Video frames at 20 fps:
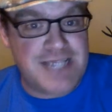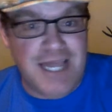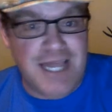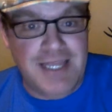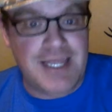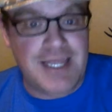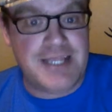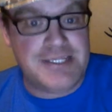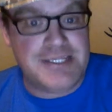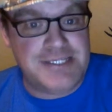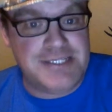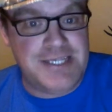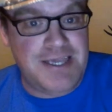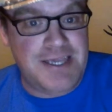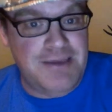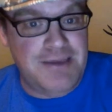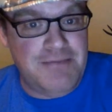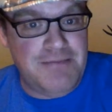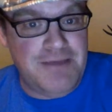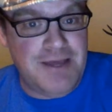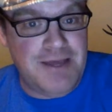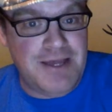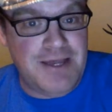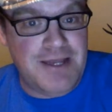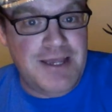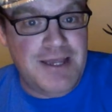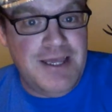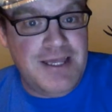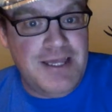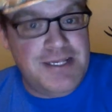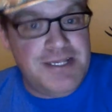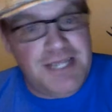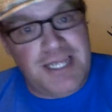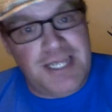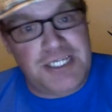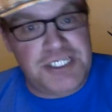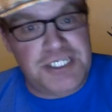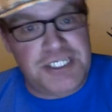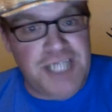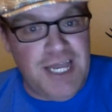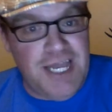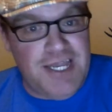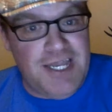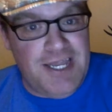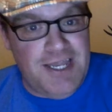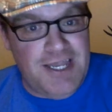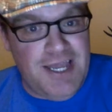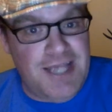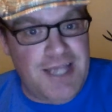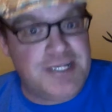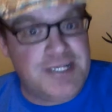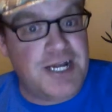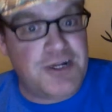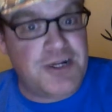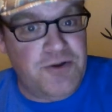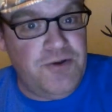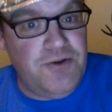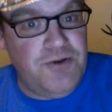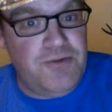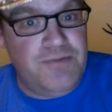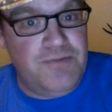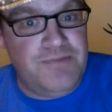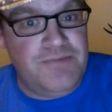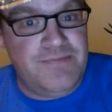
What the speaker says: I'd like to see him take a shot at Doctor Who.